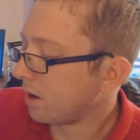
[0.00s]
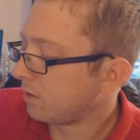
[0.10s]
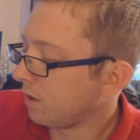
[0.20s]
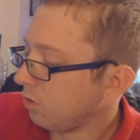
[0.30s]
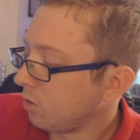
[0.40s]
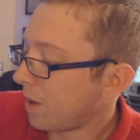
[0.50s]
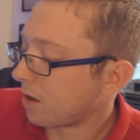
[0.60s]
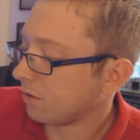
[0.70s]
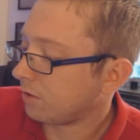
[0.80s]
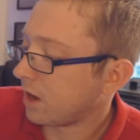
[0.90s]
press gives you the
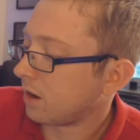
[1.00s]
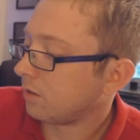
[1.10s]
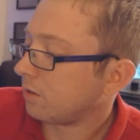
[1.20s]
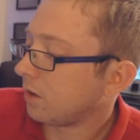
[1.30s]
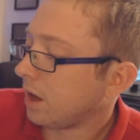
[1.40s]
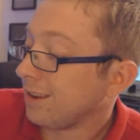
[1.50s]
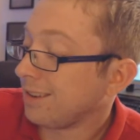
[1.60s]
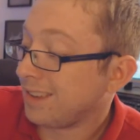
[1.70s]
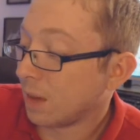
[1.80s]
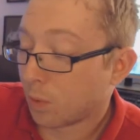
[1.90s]
battery status. A
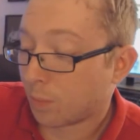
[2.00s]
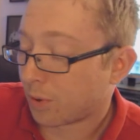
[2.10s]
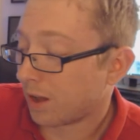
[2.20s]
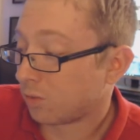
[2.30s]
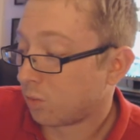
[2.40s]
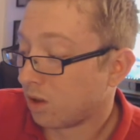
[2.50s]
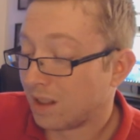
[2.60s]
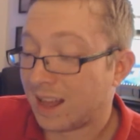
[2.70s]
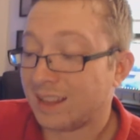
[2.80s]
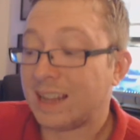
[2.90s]
double press
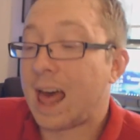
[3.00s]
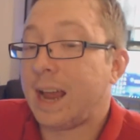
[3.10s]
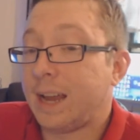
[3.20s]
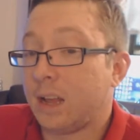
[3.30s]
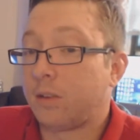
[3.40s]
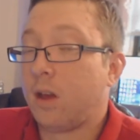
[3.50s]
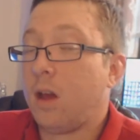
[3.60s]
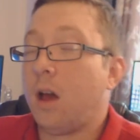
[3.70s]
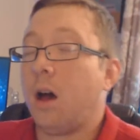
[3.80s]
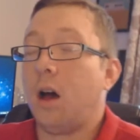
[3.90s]
will align it.
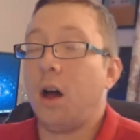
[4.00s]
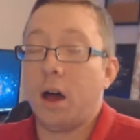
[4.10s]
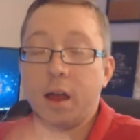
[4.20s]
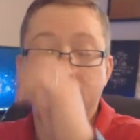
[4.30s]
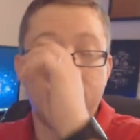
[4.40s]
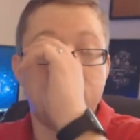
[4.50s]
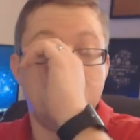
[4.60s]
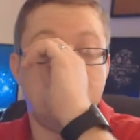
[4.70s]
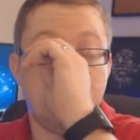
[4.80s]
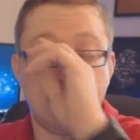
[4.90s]
Uh, I
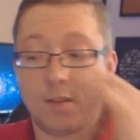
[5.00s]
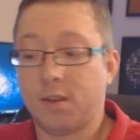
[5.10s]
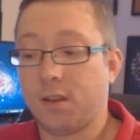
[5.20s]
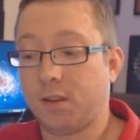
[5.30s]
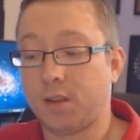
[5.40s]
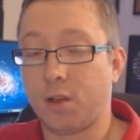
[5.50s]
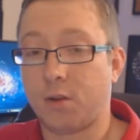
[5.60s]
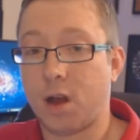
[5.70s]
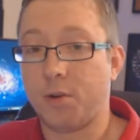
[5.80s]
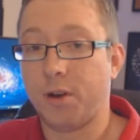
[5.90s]
assume since it has an
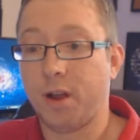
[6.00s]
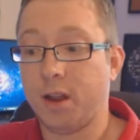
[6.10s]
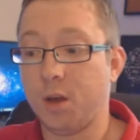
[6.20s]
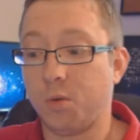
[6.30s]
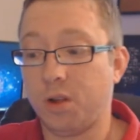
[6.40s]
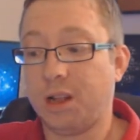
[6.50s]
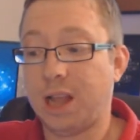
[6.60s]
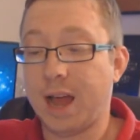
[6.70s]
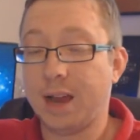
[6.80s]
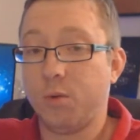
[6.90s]
accelerometer in it, it will
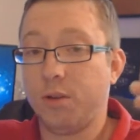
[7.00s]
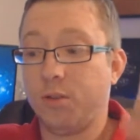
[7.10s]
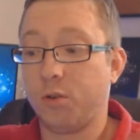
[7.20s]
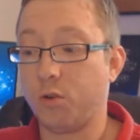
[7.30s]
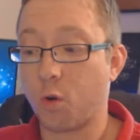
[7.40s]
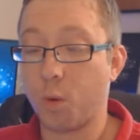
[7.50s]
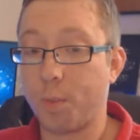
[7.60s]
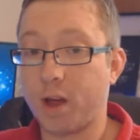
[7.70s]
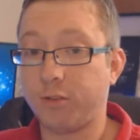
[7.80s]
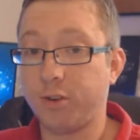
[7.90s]
align it with your normal
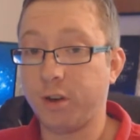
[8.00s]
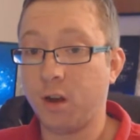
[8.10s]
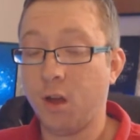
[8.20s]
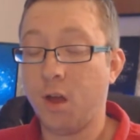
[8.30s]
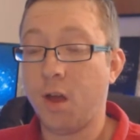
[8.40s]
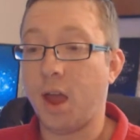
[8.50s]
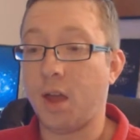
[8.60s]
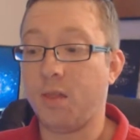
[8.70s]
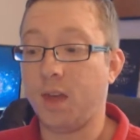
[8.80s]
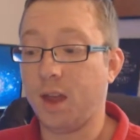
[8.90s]
posture.
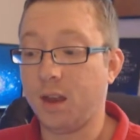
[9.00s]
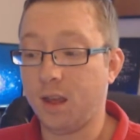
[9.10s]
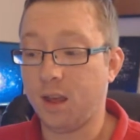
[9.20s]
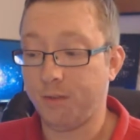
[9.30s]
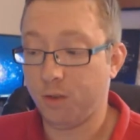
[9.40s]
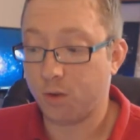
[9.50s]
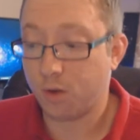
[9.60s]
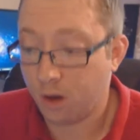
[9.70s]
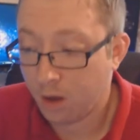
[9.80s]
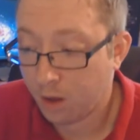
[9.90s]
And then if
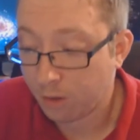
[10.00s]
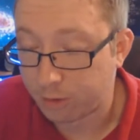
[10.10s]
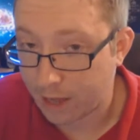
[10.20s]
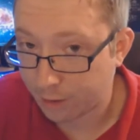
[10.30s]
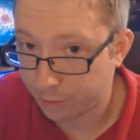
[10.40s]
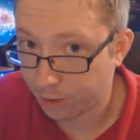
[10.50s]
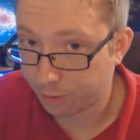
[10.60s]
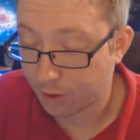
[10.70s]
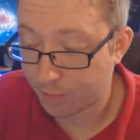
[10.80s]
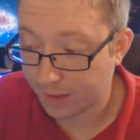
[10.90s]
you're slouching or
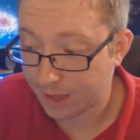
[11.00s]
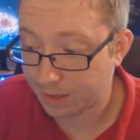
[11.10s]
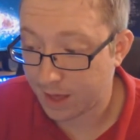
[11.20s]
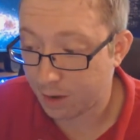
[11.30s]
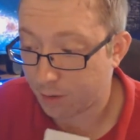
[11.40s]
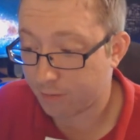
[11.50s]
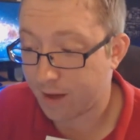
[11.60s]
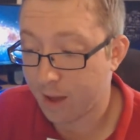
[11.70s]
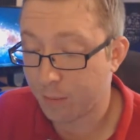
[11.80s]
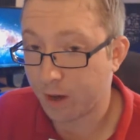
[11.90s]
something like that, it'll
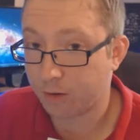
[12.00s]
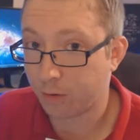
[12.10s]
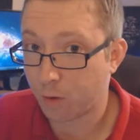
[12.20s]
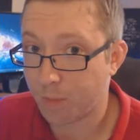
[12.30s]
vibrate to